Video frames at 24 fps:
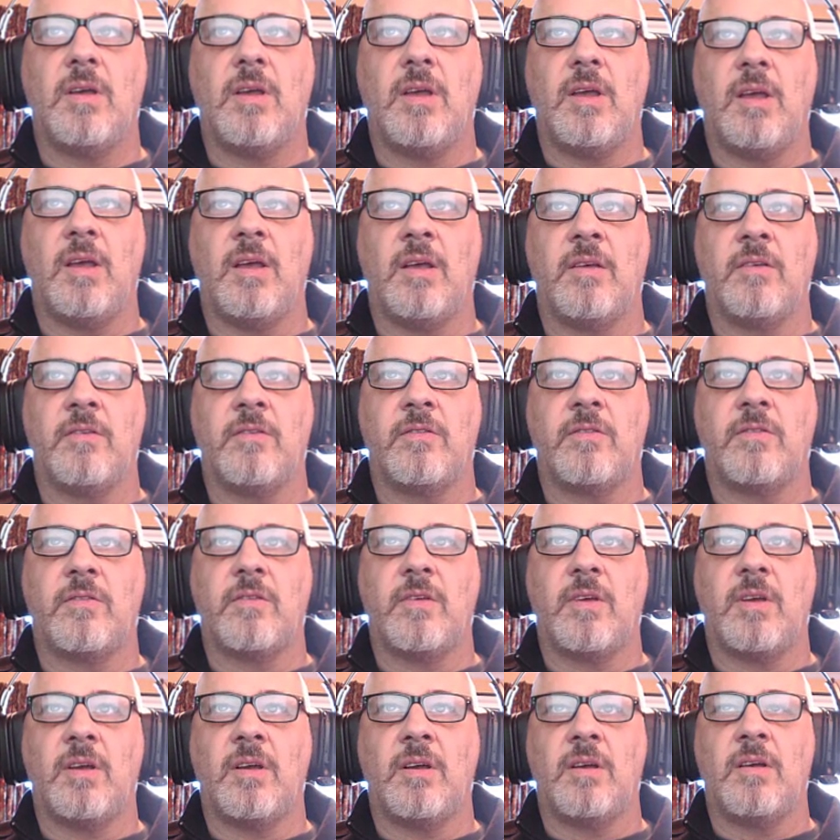
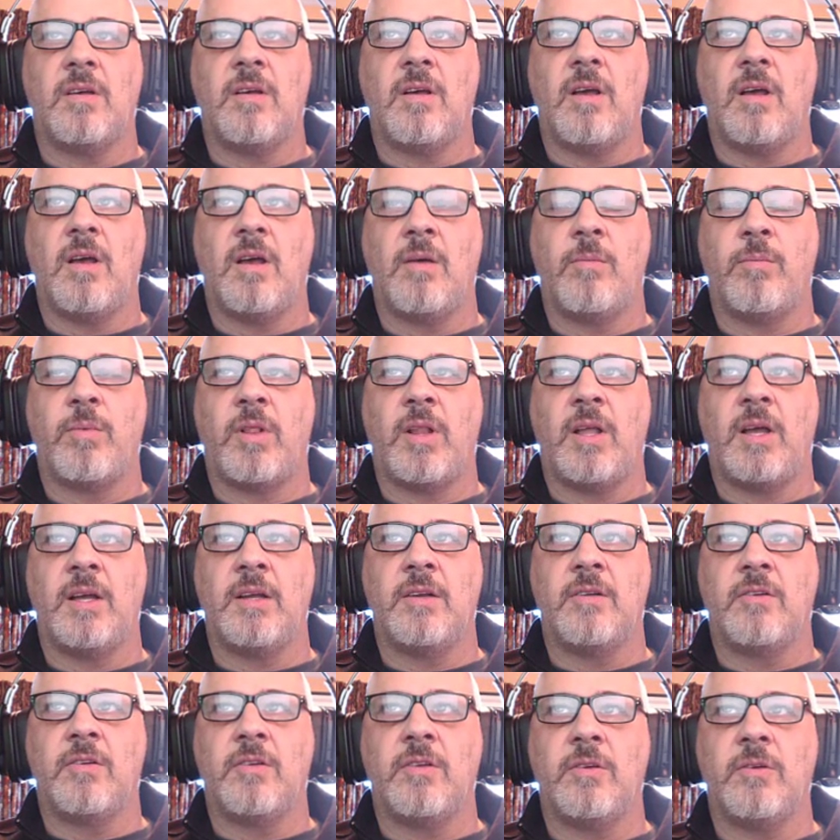as
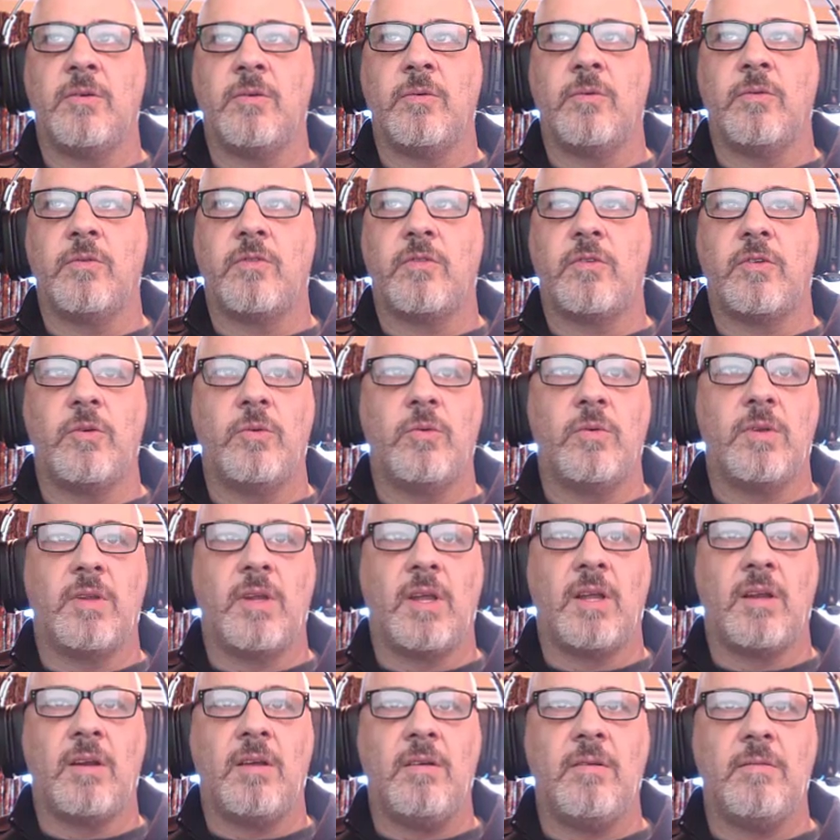applied to student
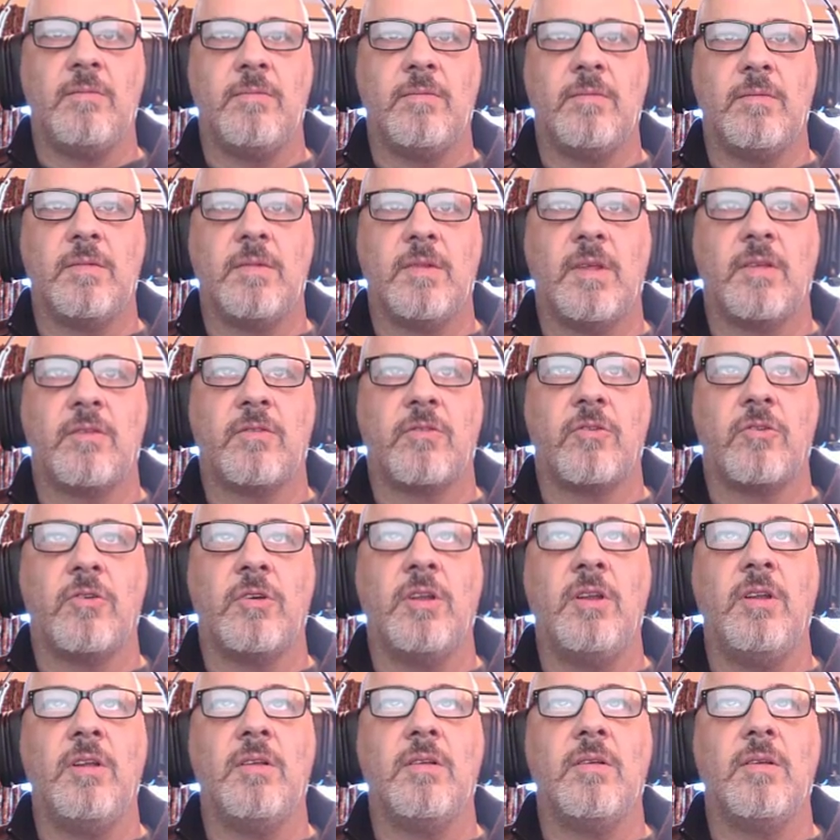data. That's
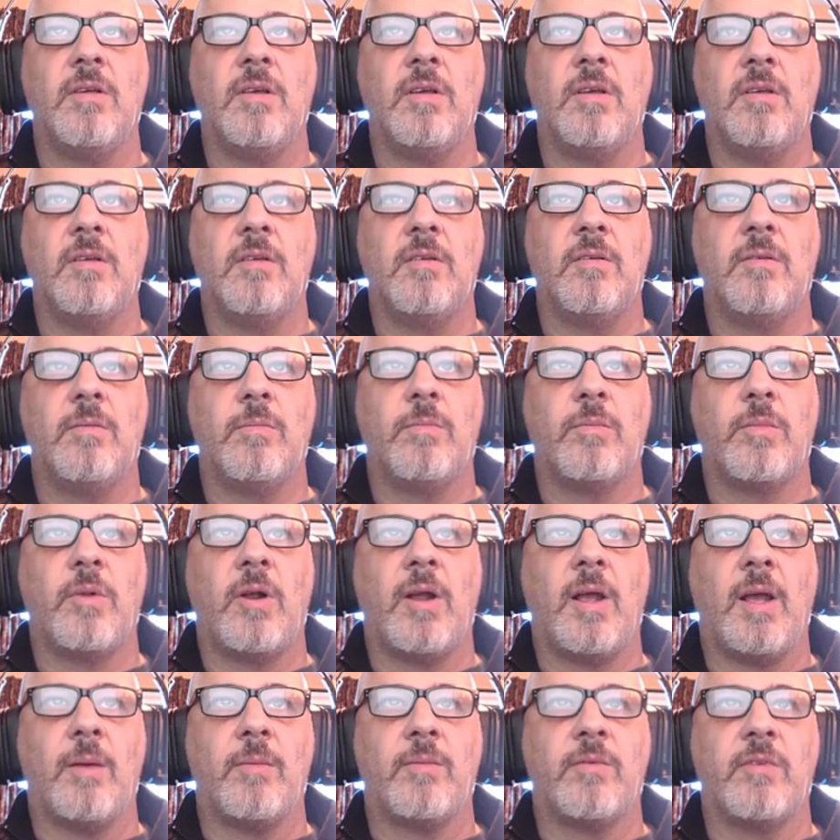good.
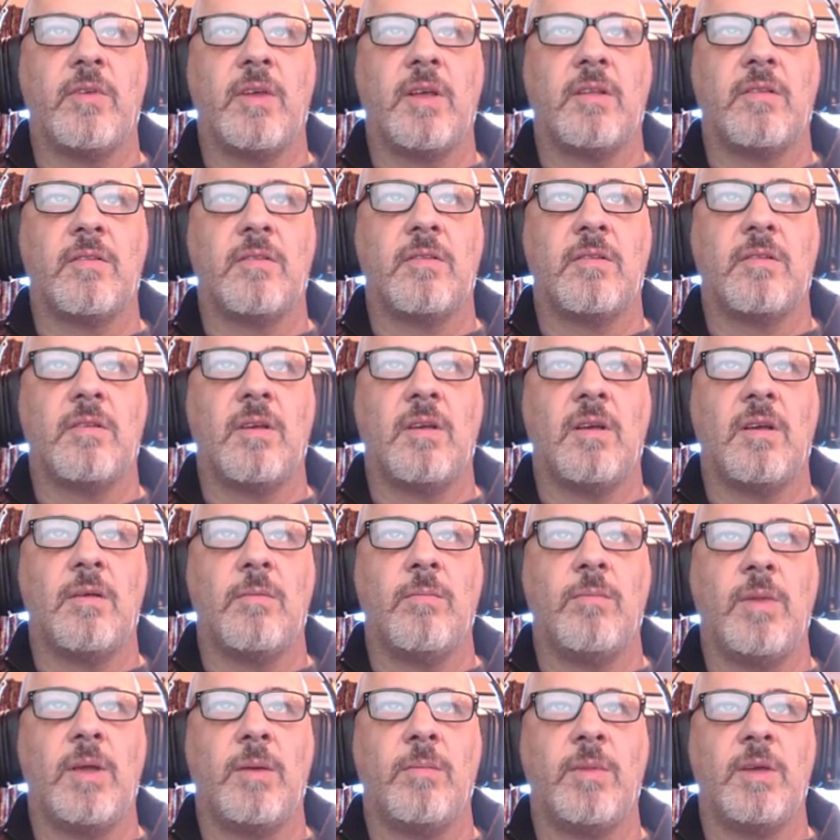Perhaps that
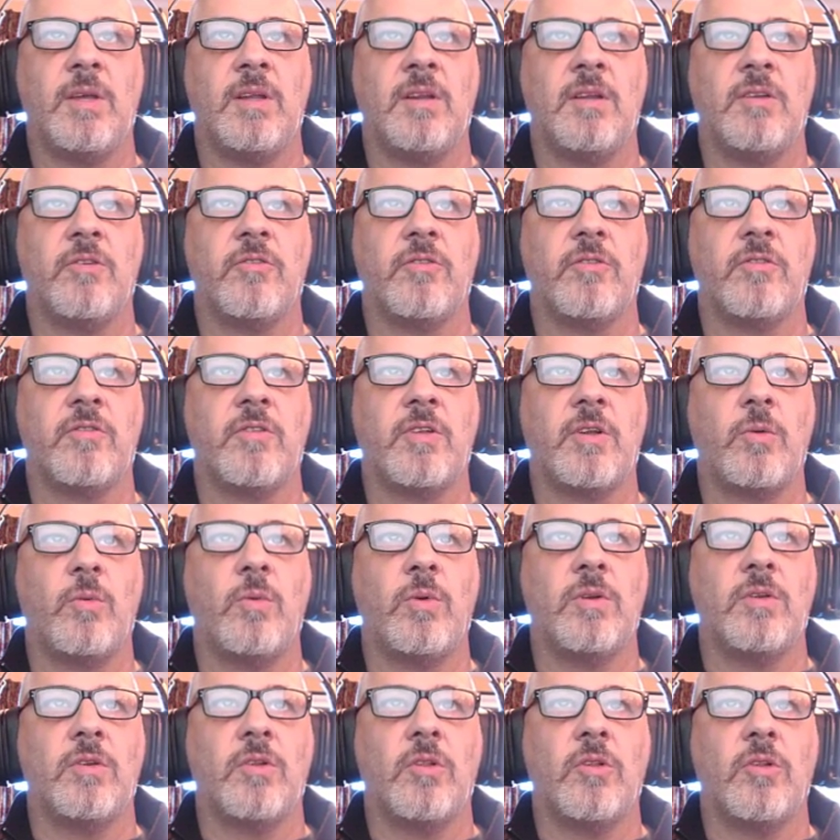may be an interesting
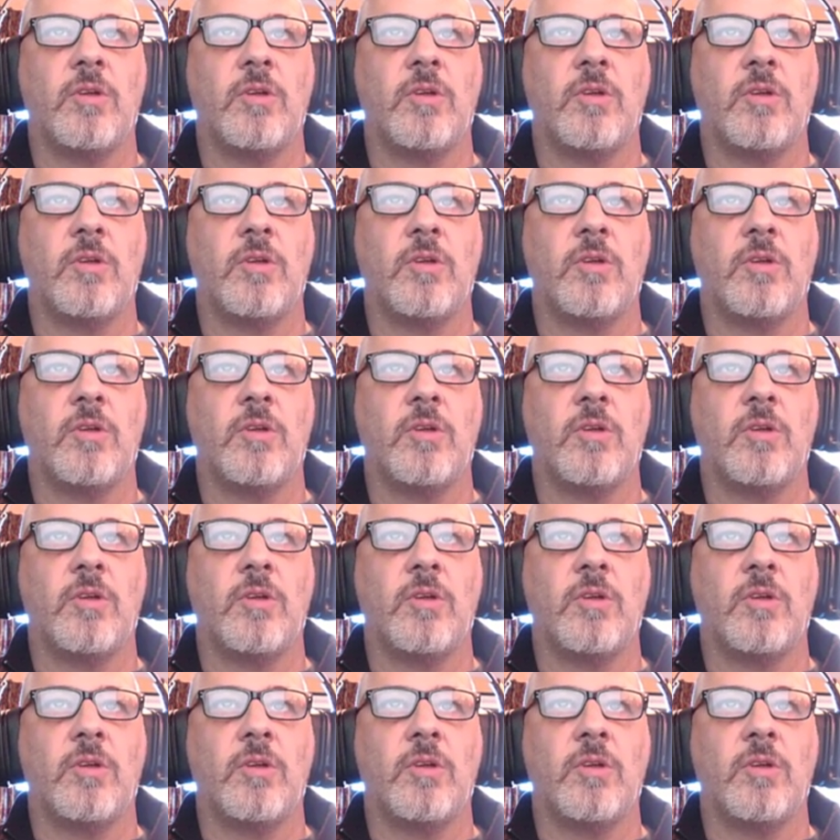one to